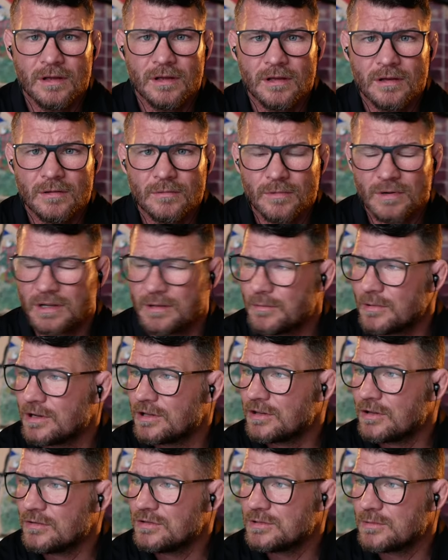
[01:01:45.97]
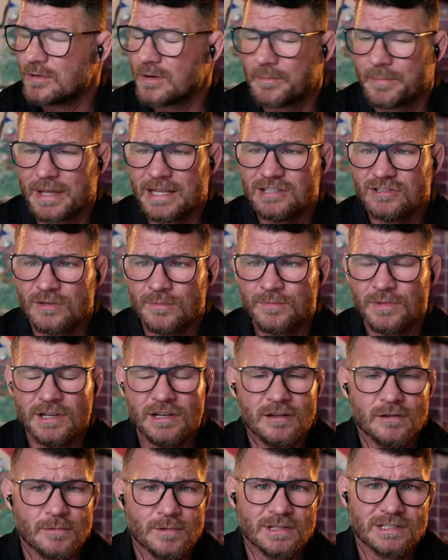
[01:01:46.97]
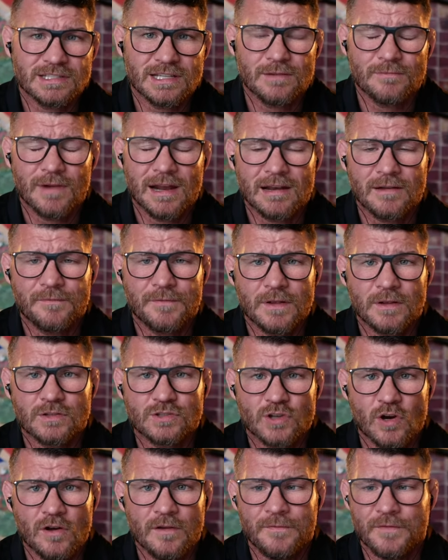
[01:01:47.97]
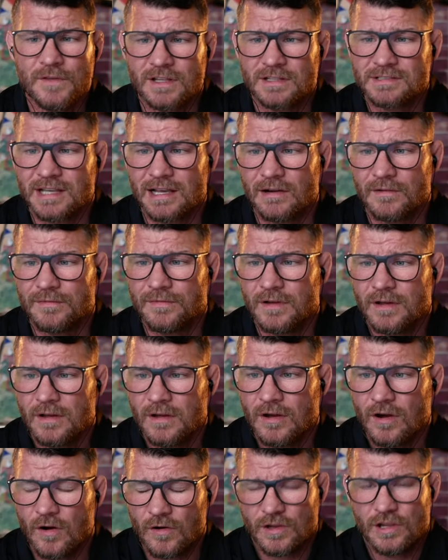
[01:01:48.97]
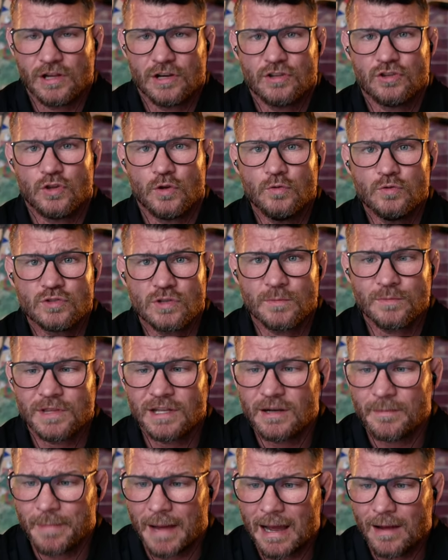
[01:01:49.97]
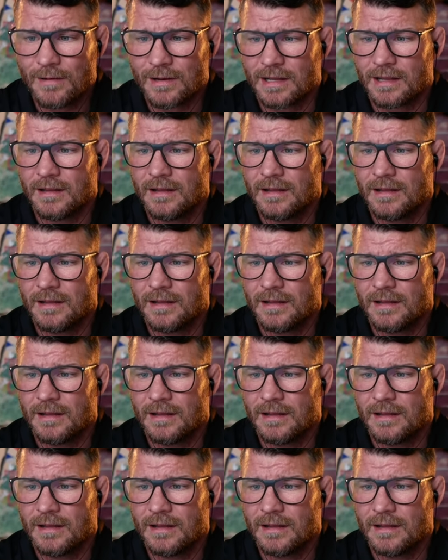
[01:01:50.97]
What do you want to do? Do you want to be something? Do you want to sit around and feel sorry for yourself? Or you got to do something about it?